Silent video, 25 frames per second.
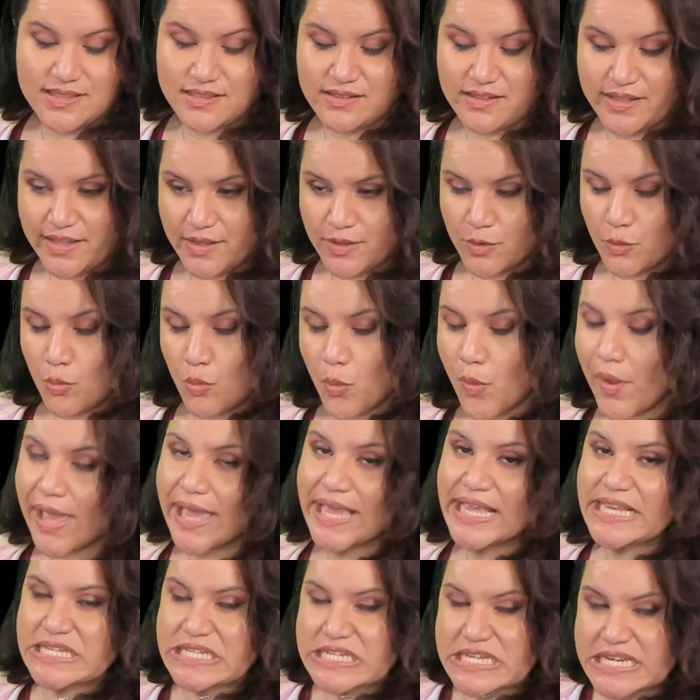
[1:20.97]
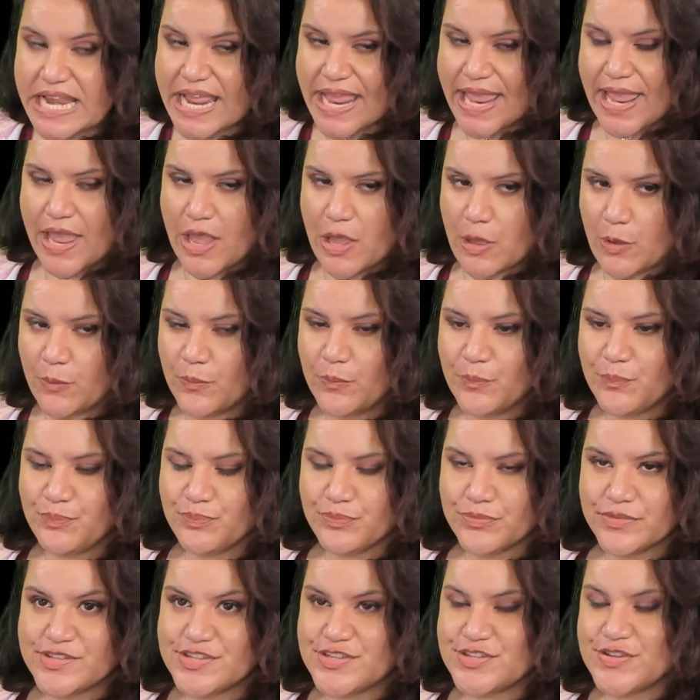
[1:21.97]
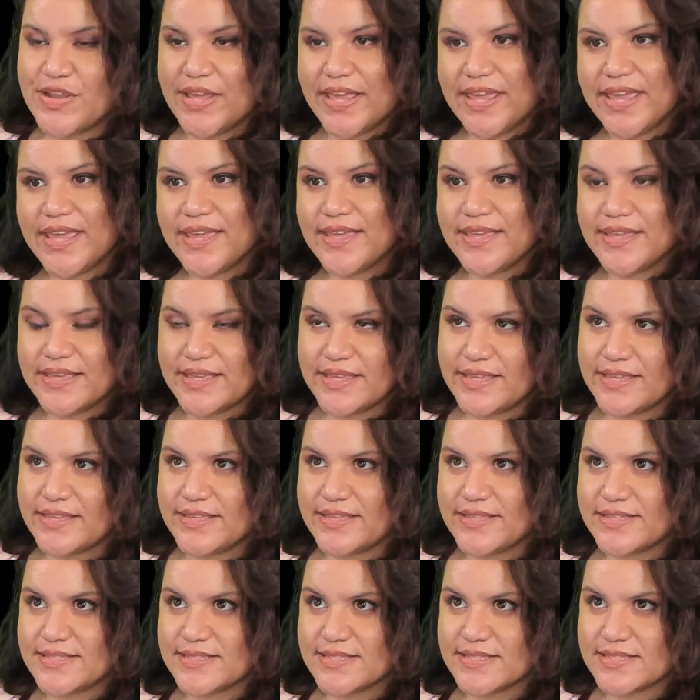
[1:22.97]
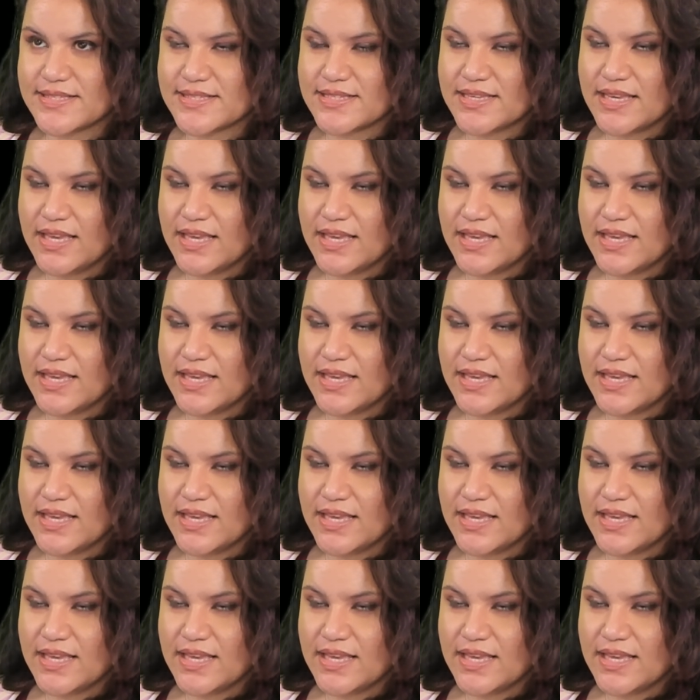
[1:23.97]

Like right now, today is